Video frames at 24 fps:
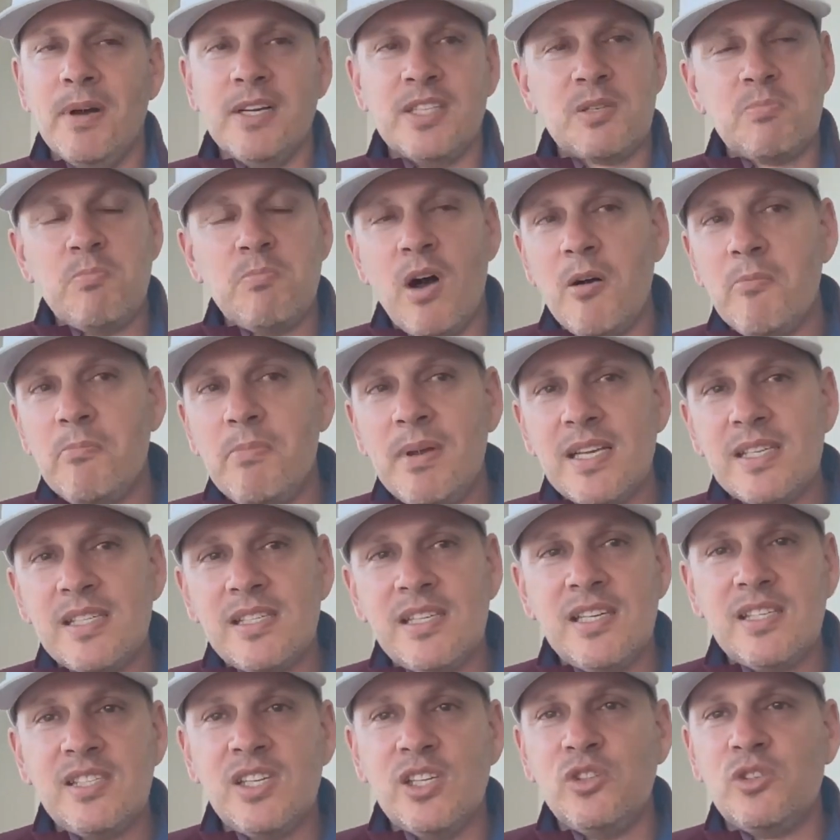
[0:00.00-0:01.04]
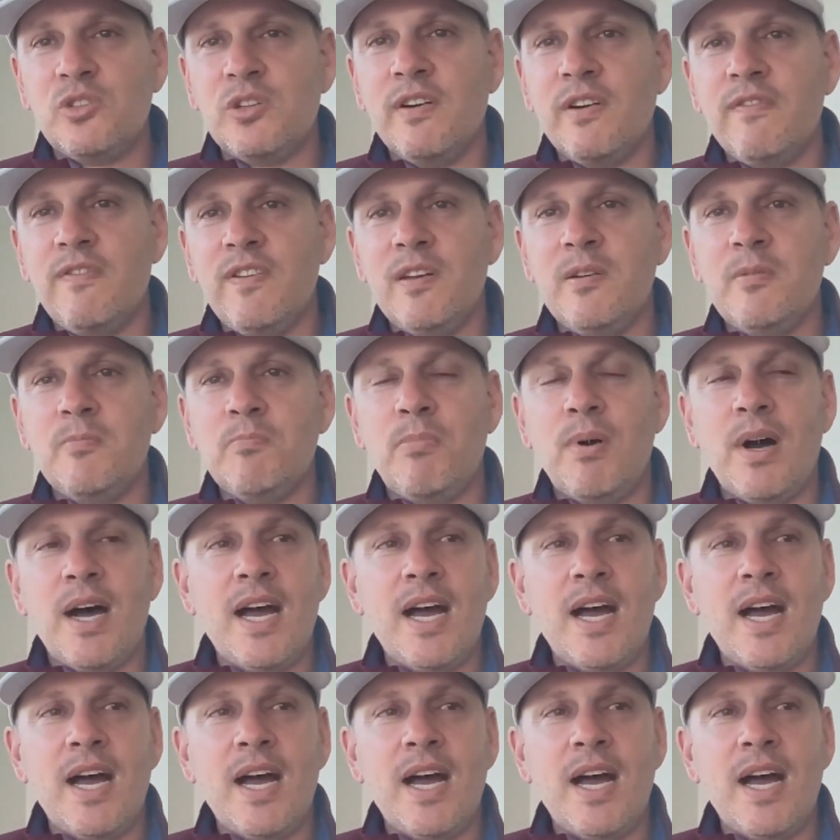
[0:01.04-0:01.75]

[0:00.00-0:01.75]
but small business is driven